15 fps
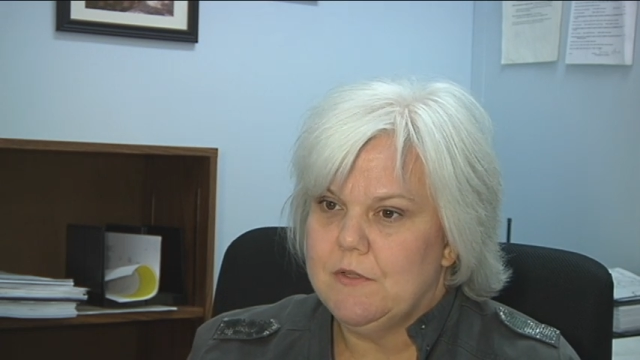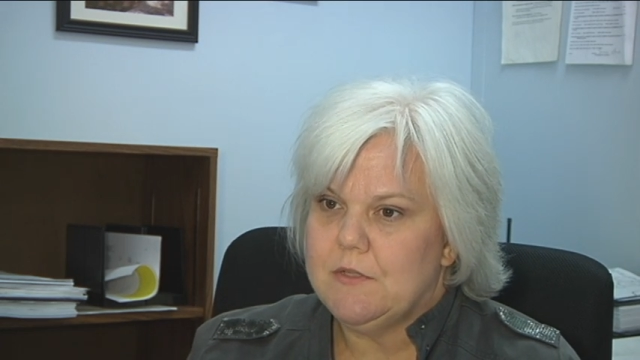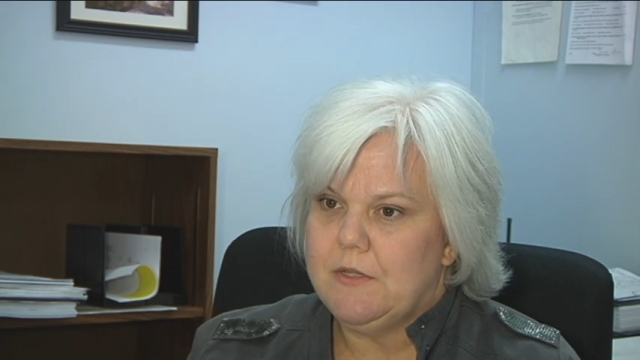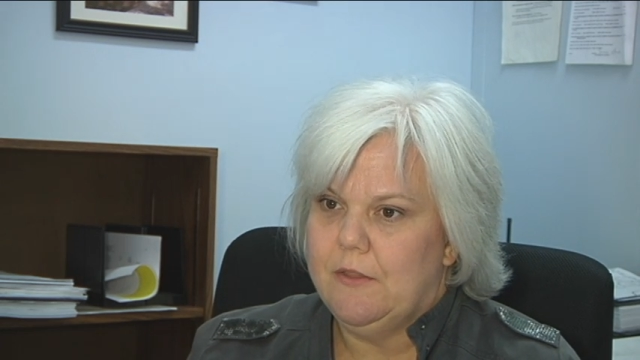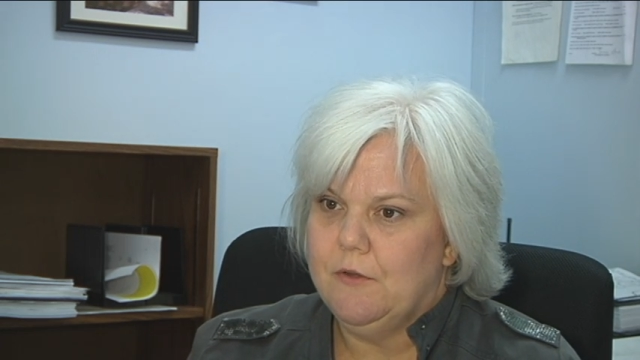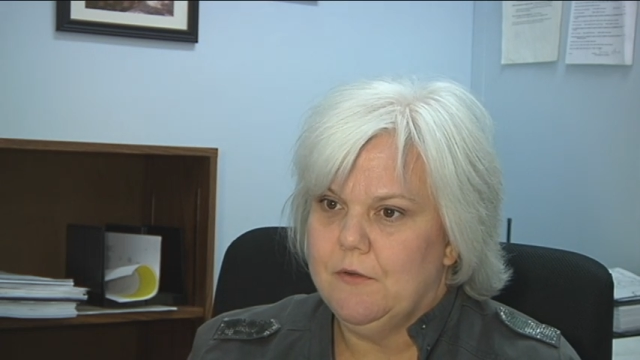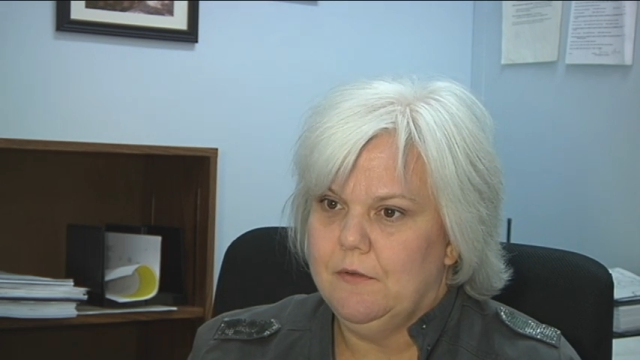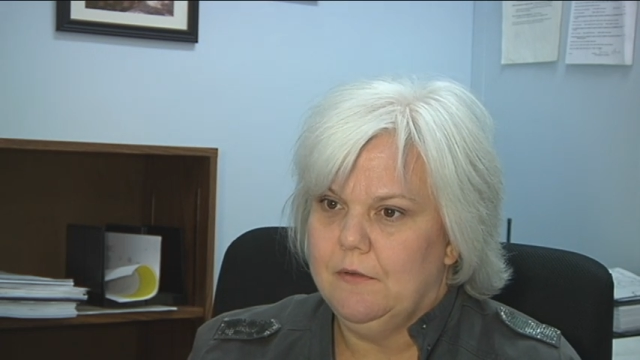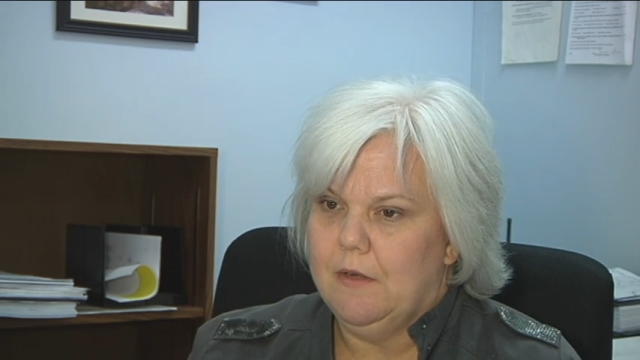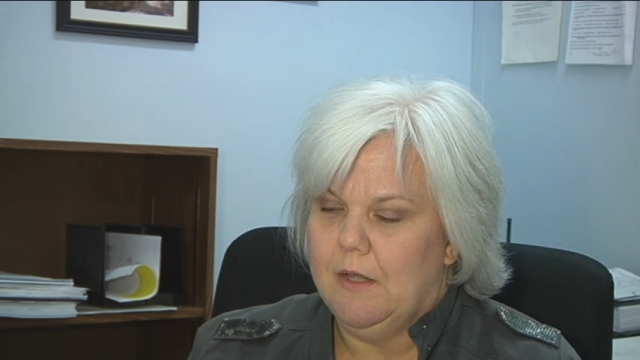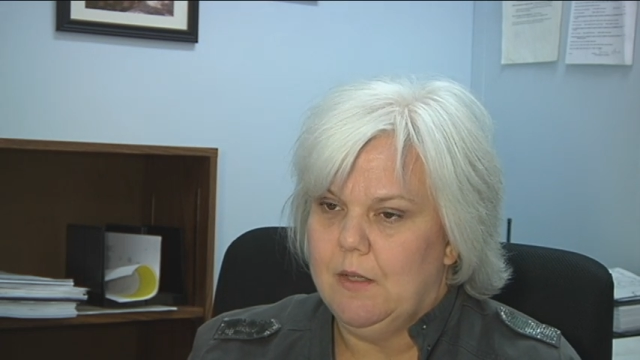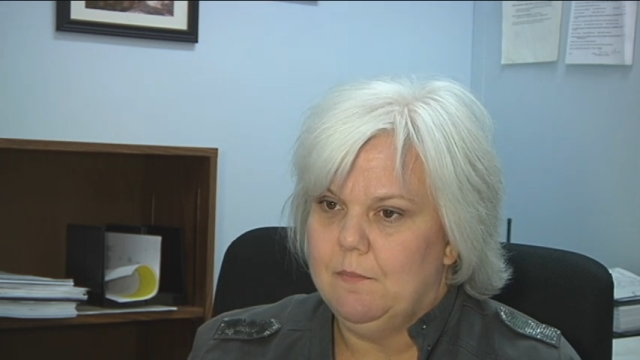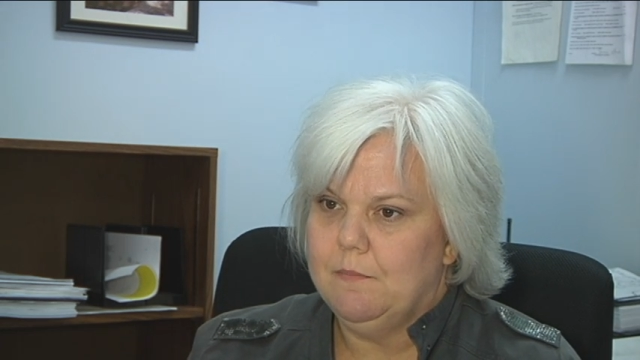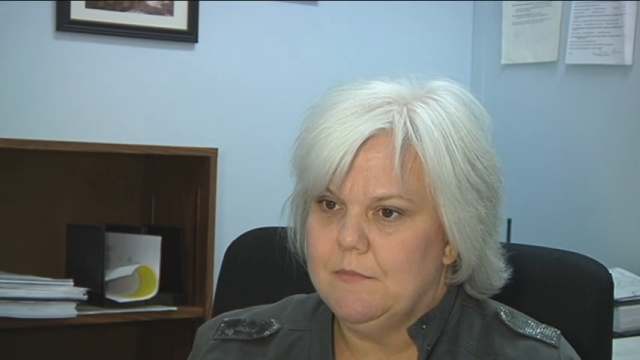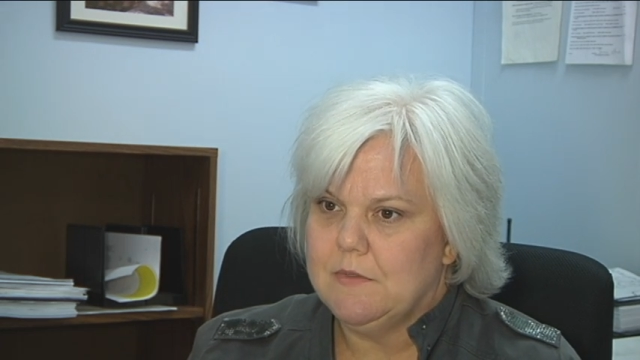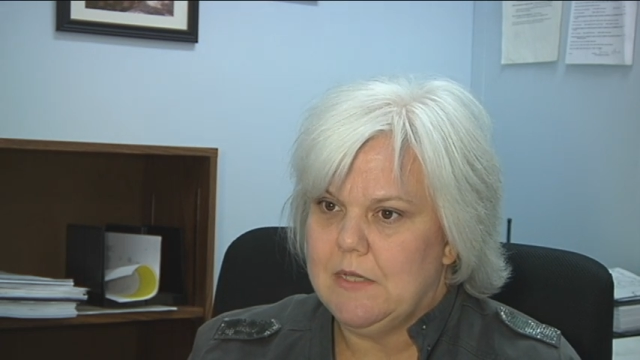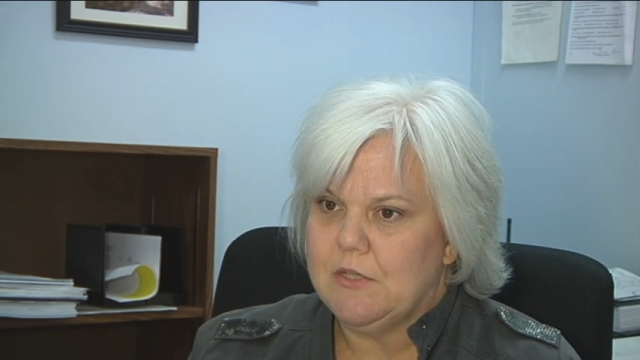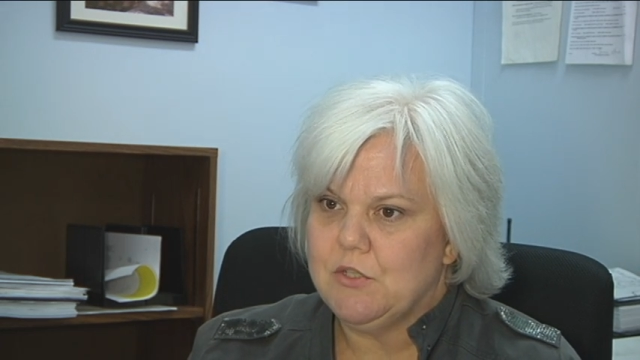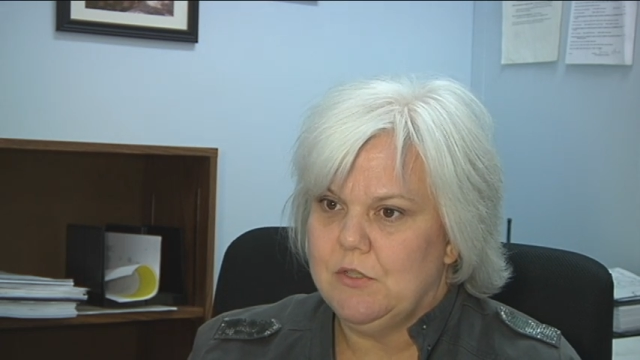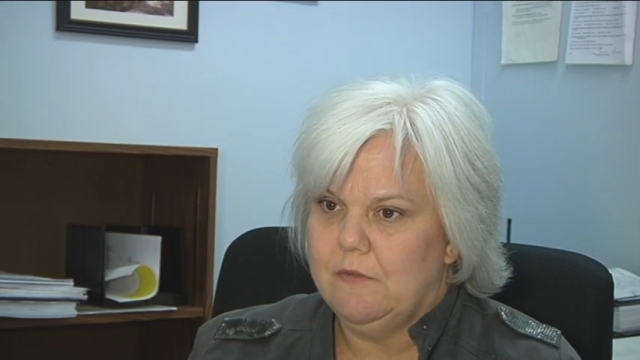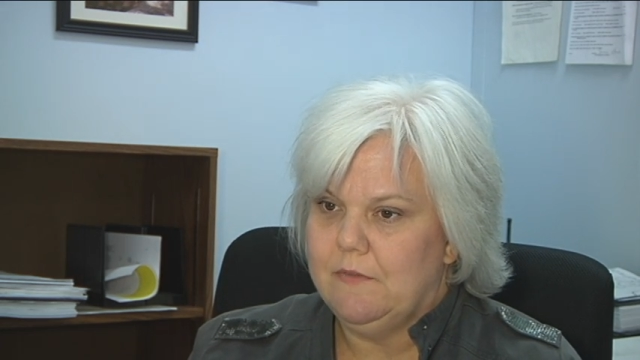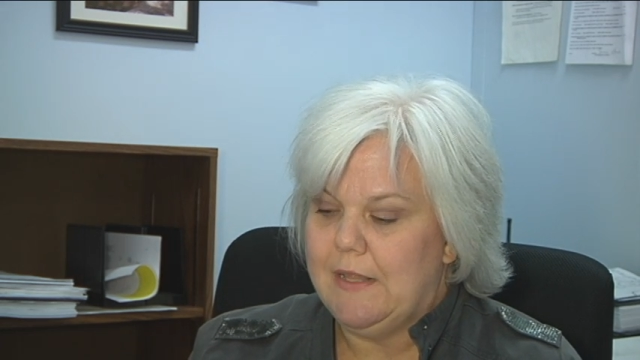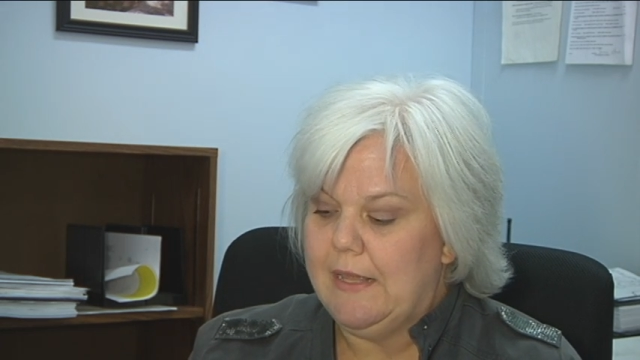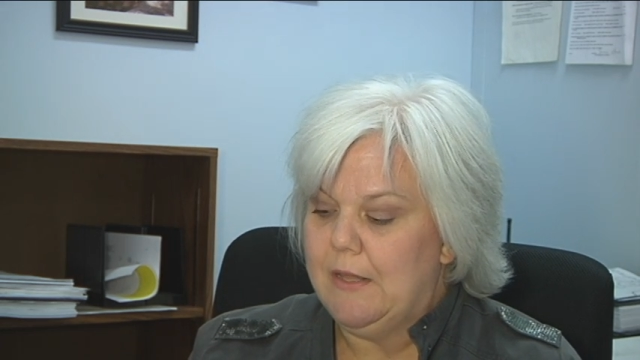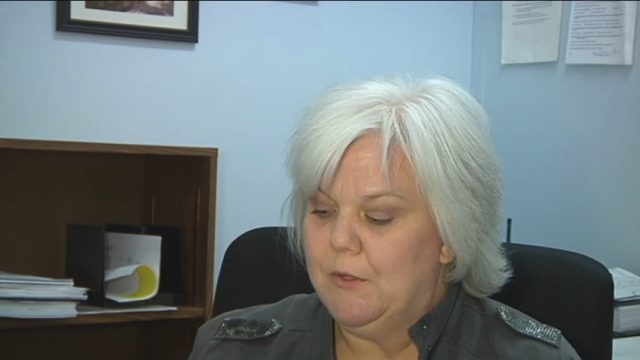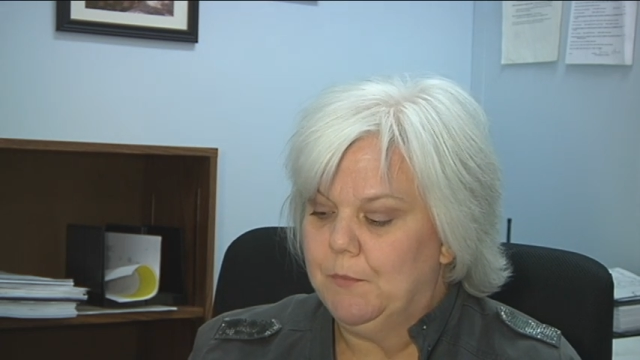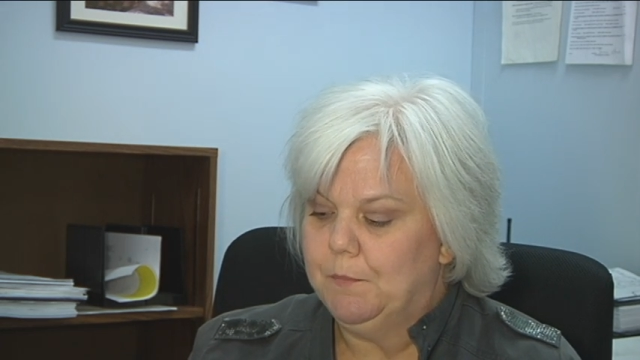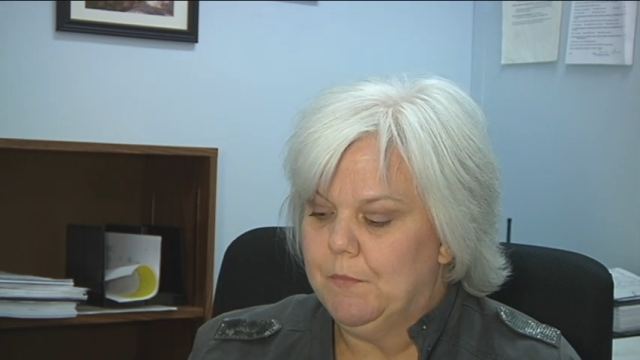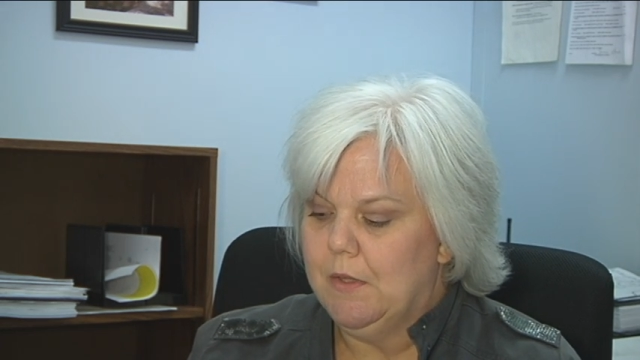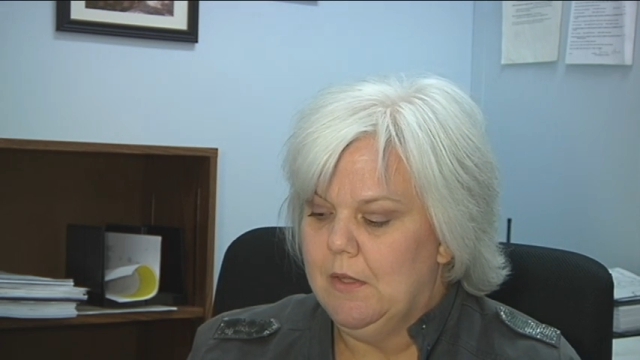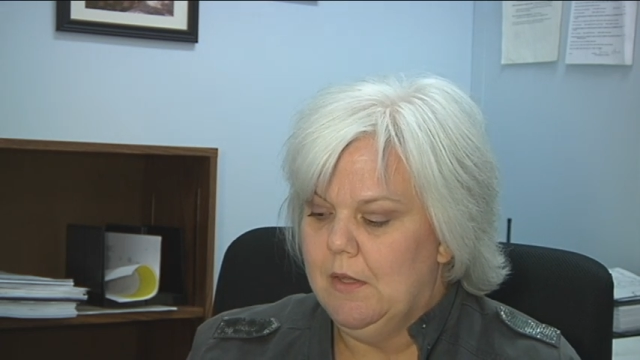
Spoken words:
the southern section of town.